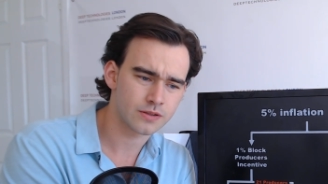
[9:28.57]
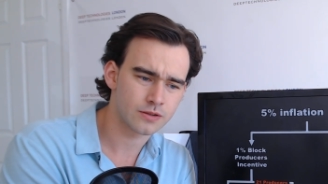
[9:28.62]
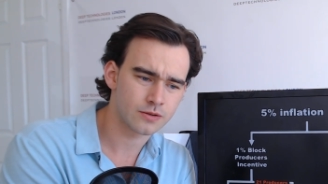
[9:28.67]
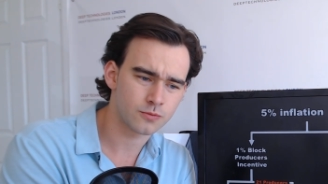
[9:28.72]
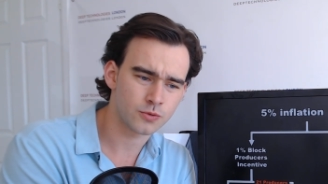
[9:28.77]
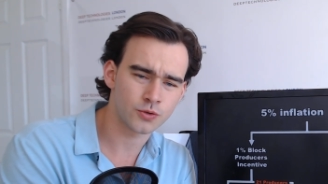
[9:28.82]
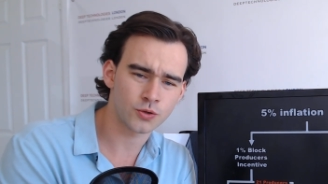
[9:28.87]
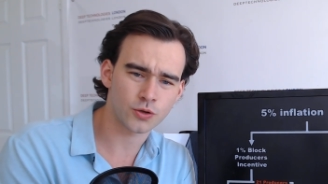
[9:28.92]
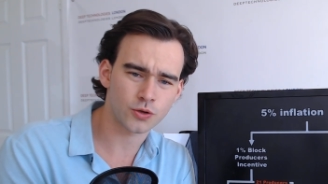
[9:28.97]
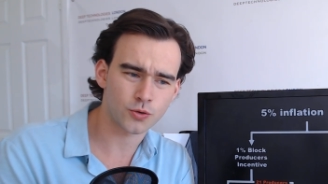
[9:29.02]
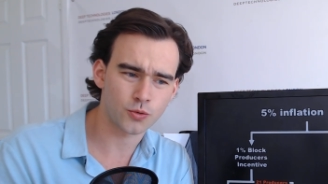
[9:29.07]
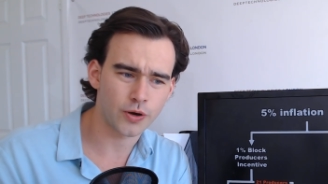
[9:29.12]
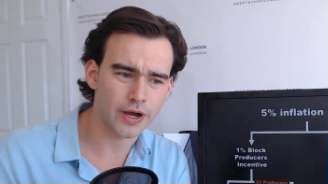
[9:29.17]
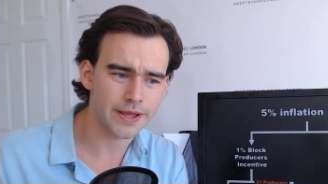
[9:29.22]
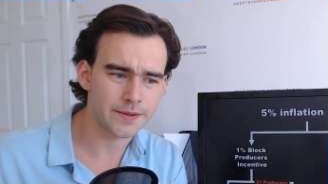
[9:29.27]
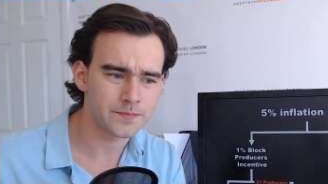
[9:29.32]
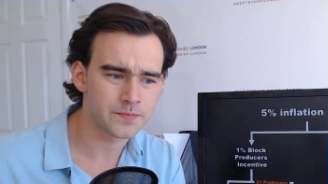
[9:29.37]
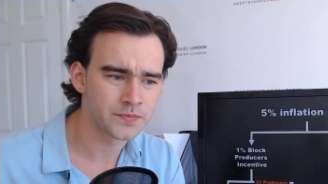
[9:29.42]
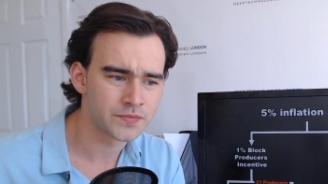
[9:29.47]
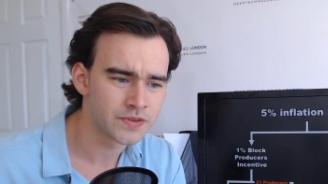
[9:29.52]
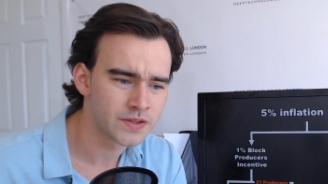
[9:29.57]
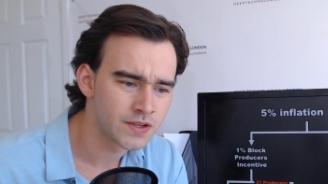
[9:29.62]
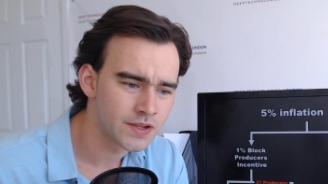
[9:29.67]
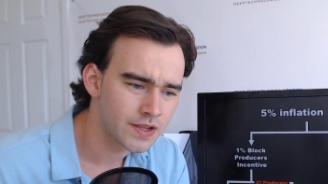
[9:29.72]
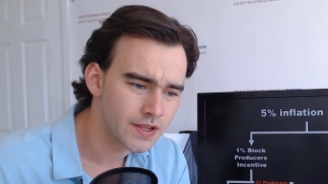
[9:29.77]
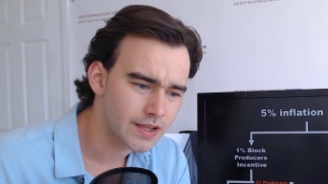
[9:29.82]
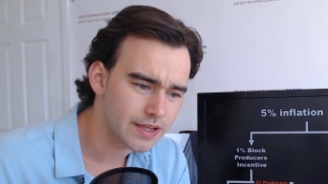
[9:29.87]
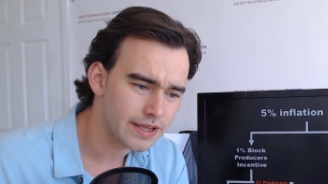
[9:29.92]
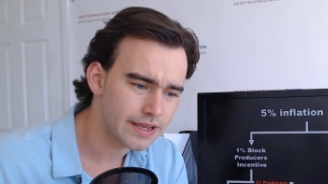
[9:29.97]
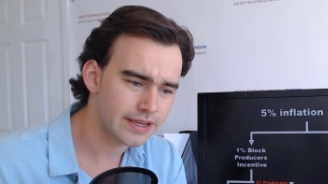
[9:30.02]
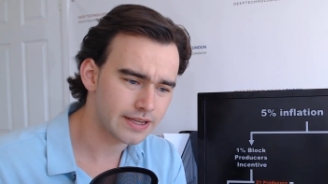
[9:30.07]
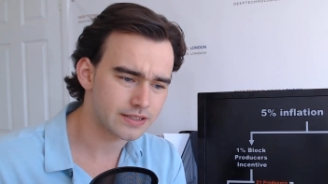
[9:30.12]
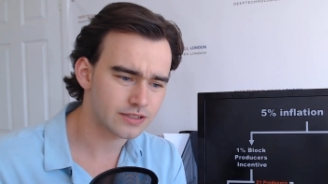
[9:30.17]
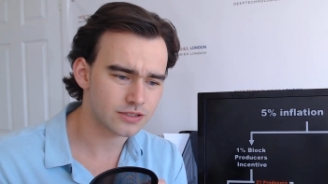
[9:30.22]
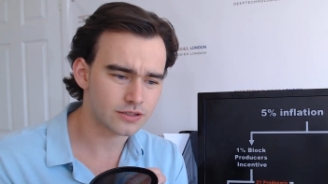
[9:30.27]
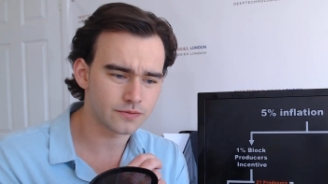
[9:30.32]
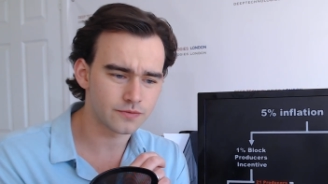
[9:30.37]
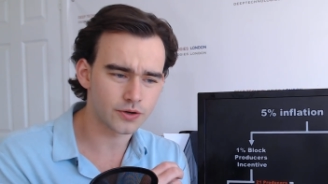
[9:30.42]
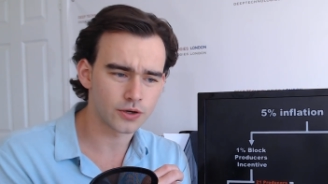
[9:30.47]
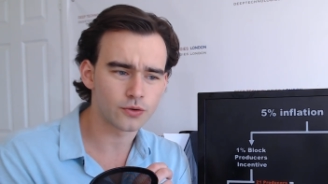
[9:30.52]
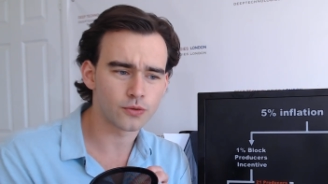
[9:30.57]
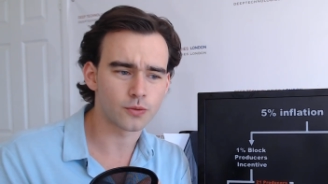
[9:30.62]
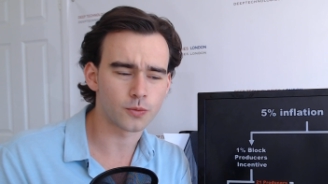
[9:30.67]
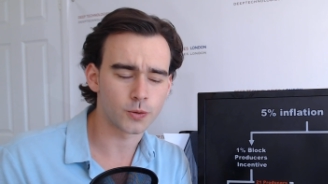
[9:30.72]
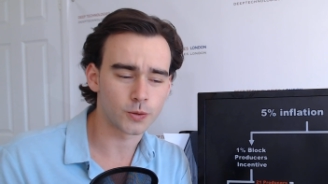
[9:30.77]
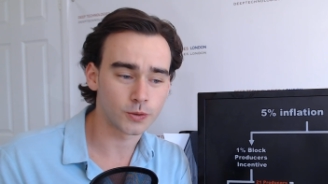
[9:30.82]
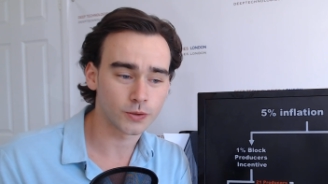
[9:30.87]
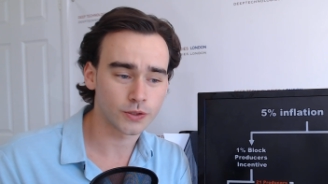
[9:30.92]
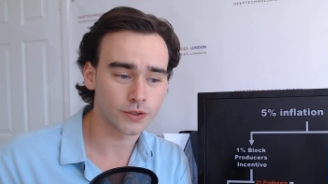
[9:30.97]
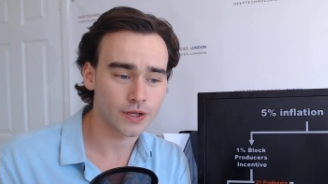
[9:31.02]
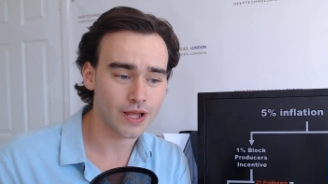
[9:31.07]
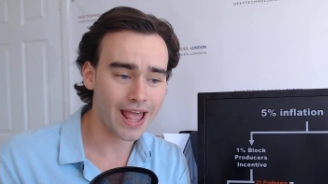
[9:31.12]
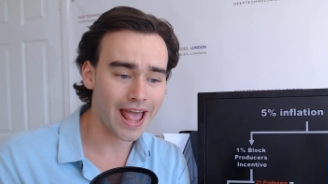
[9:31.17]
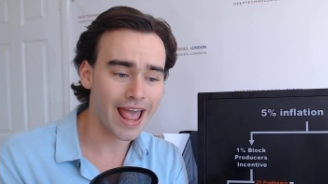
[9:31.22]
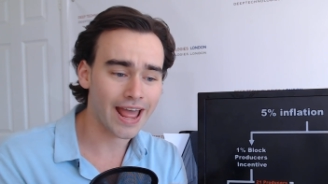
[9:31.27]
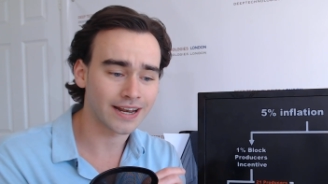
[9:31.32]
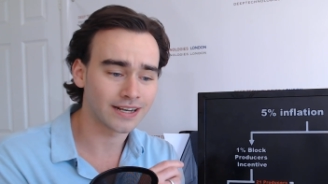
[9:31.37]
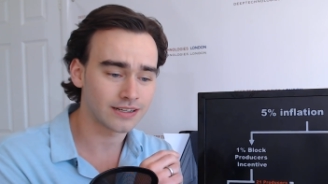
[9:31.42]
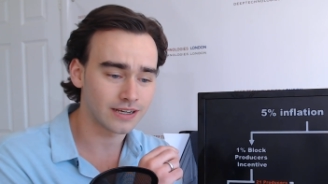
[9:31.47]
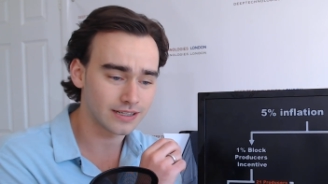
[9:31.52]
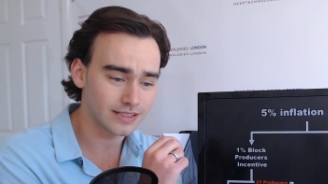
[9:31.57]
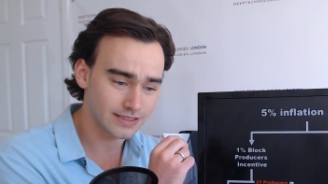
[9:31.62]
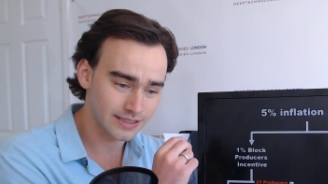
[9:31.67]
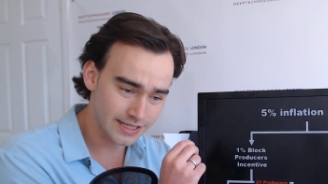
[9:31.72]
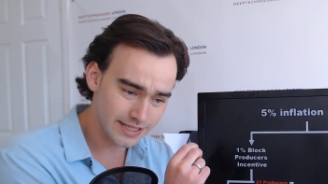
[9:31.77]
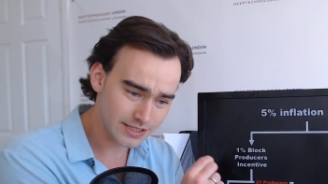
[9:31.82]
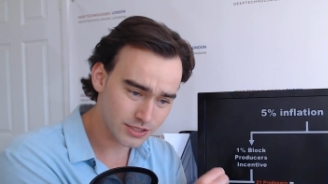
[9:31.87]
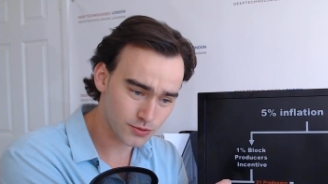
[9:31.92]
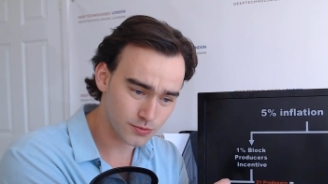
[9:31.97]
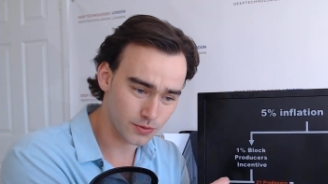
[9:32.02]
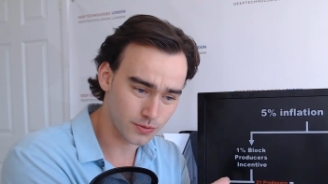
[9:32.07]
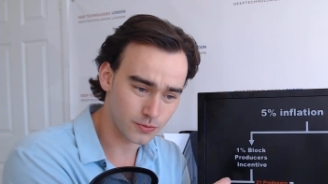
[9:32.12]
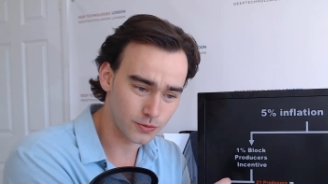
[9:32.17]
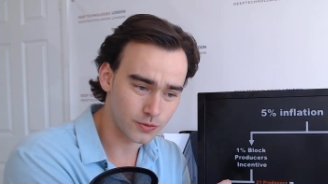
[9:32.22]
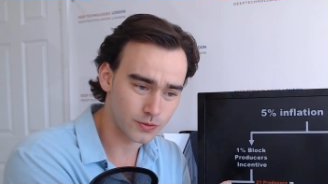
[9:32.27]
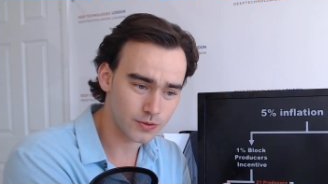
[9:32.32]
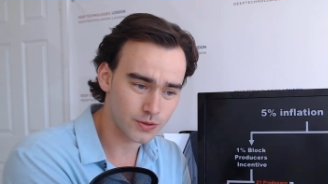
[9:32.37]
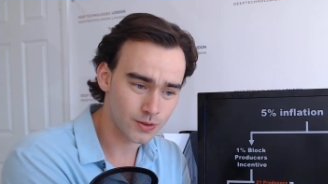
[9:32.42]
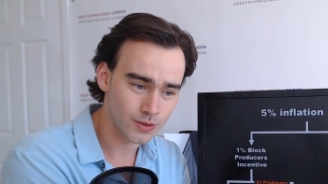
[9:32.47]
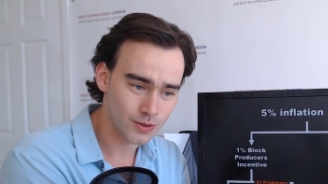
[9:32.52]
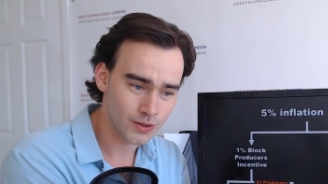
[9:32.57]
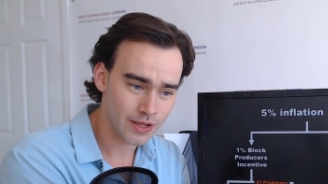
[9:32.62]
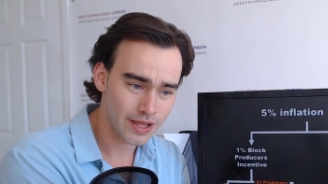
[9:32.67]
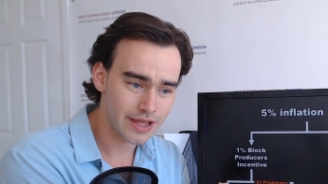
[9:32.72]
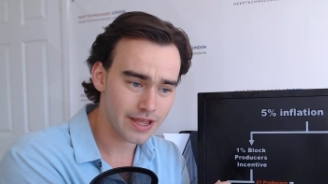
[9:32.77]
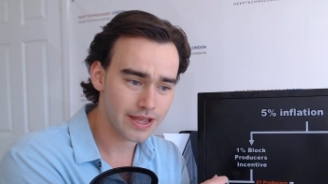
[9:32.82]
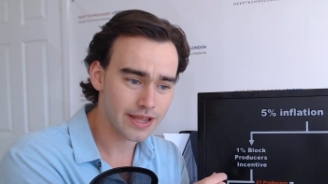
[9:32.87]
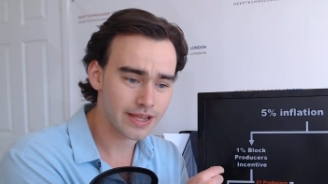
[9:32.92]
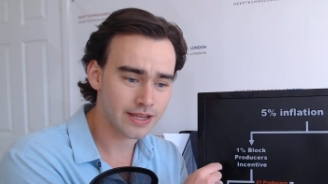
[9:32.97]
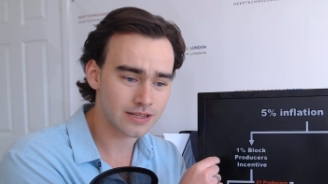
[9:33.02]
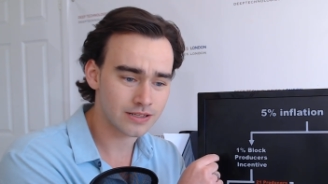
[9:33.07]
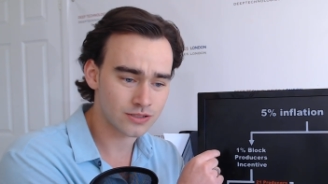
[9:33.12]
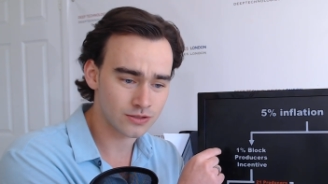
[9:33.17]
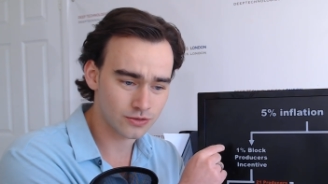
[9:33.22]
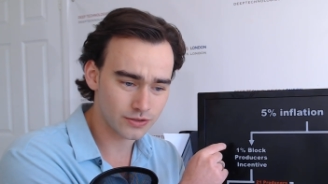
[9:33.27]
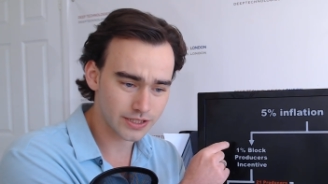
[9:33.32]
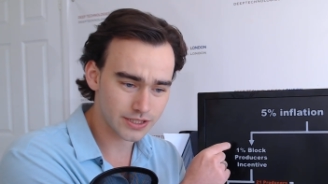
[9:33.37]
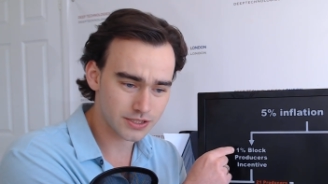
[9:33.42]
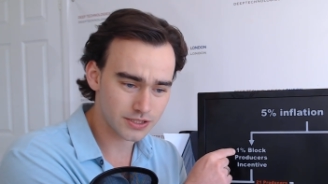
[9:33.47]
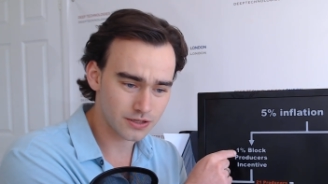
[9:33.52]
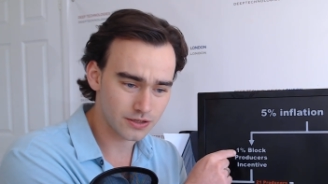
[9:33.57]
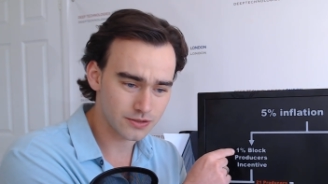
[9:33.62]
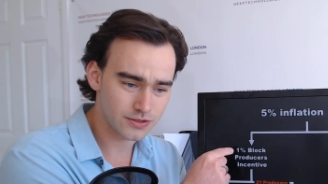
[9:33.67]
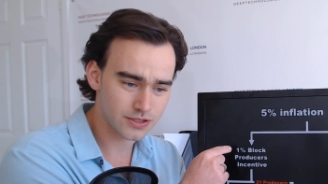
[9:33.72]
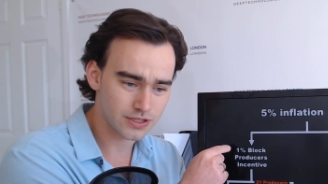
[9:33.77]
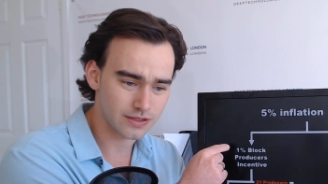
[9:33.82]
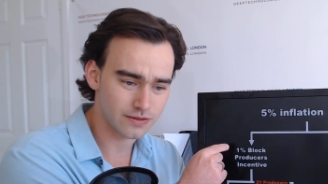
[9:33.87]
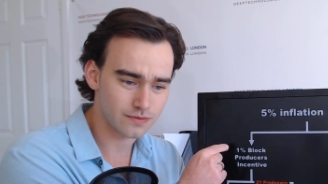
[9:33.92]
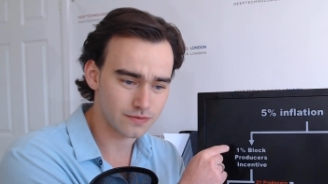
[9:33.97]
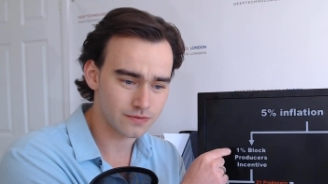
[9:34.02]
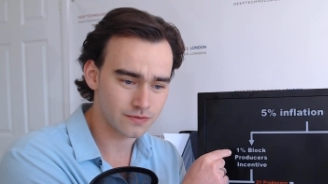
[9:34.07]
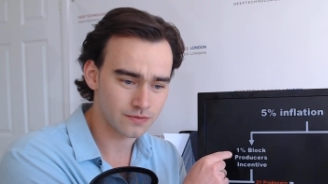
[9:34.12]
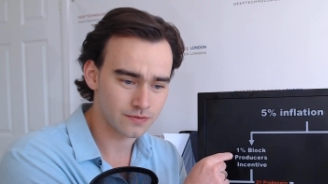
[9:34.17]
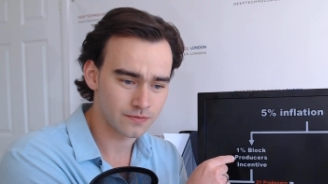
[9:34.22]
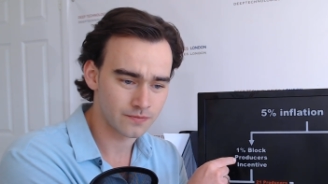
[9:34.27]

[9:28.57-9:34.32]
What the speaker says: Well, not quite. It's a vote reward, and this reward is not exclusive,